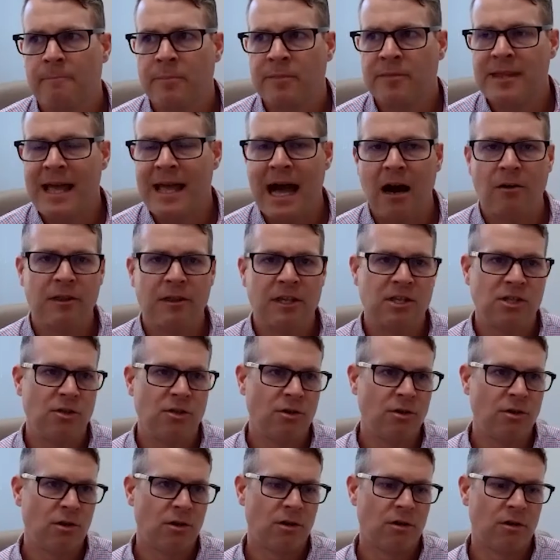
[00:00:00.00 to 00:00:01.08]
now that
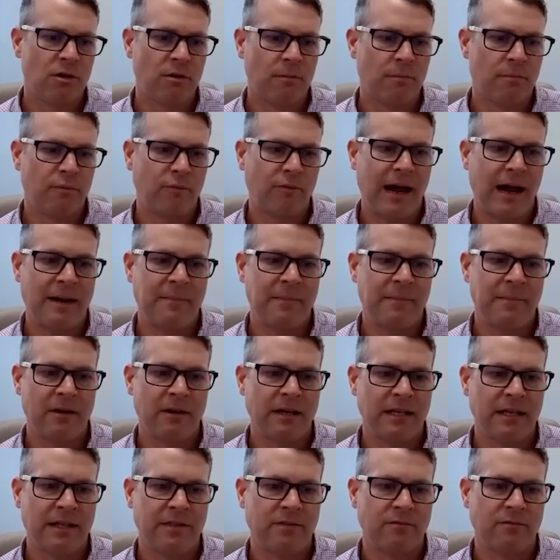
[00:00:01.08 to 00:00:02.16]
your
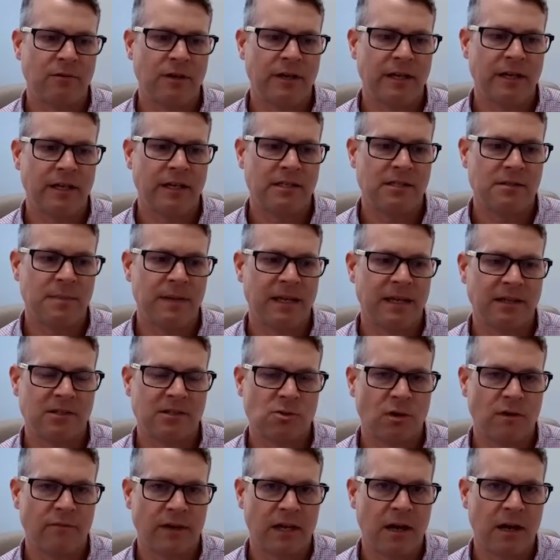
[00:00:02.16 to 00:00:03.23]
primary E3 is being
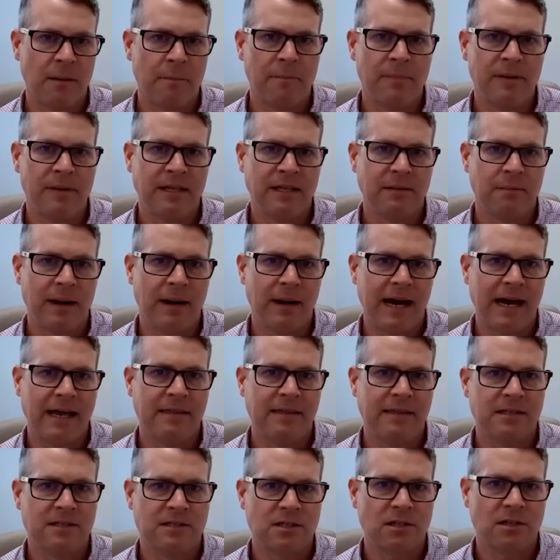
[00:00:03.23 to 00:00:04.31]
sort of accompanied by
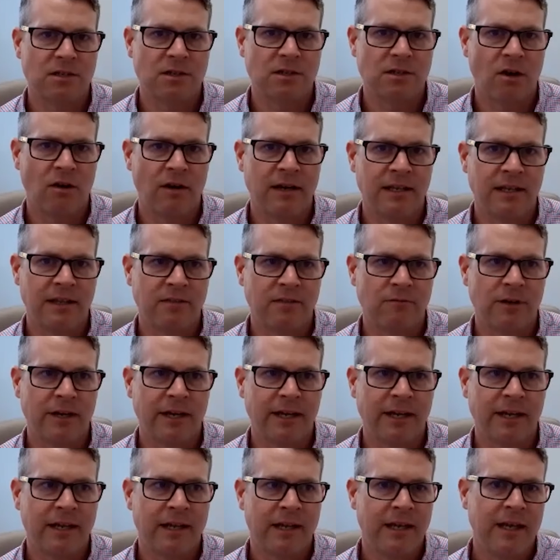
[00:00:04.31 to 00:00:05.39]
this concurrent
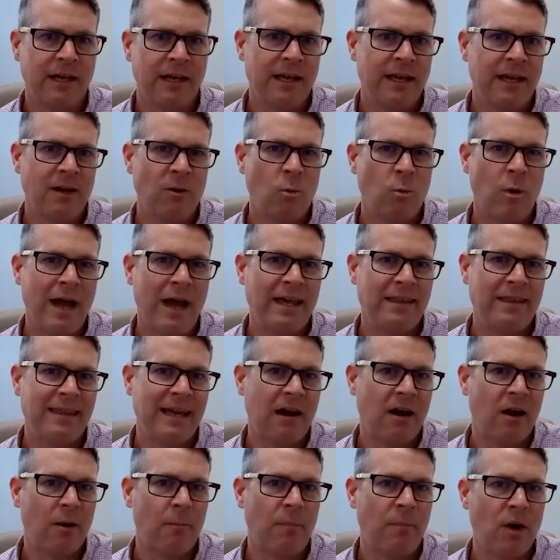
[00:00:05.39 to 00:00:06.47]
E3, in a way, they
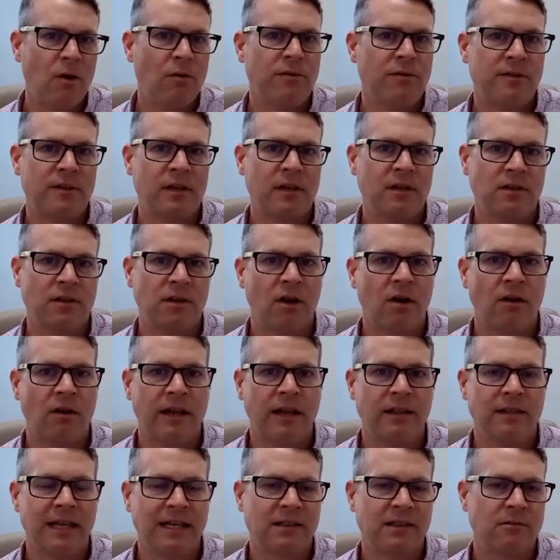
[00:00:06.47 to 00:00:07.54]
are both
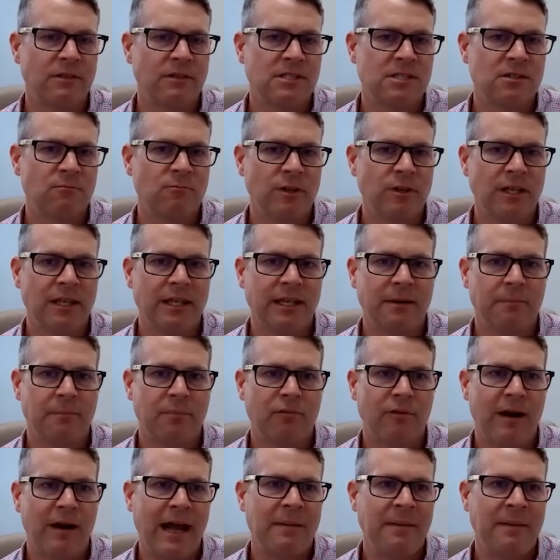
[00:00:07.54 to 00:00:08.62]
concurrent. Like there isn't really a
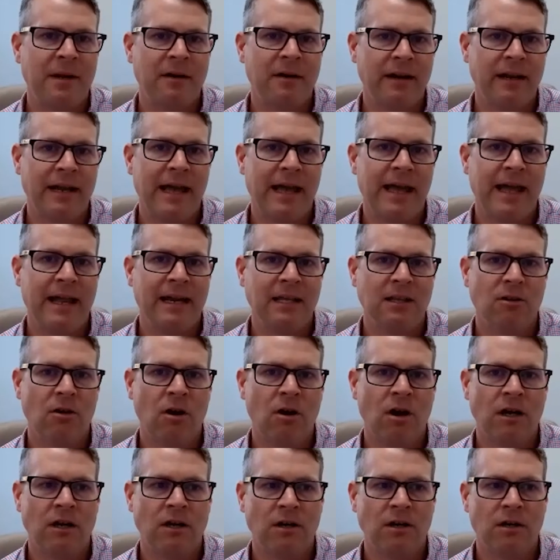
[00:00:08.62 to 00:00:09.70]
primary any
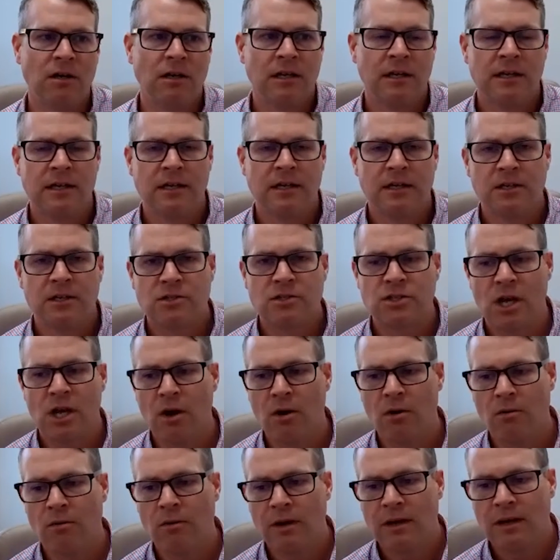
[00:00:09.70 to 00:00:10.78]
longer.
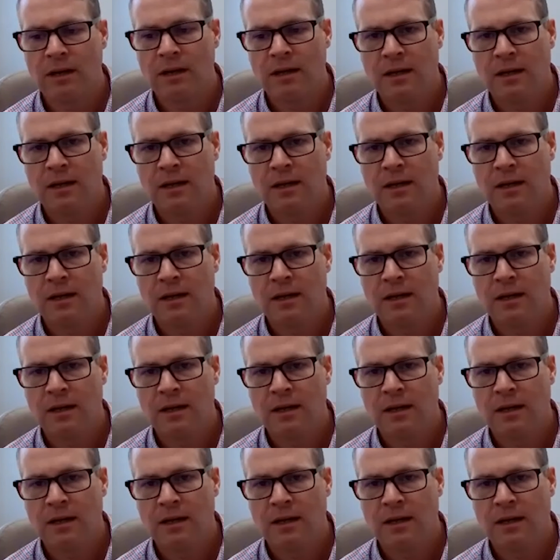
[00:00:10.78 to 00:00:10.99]
So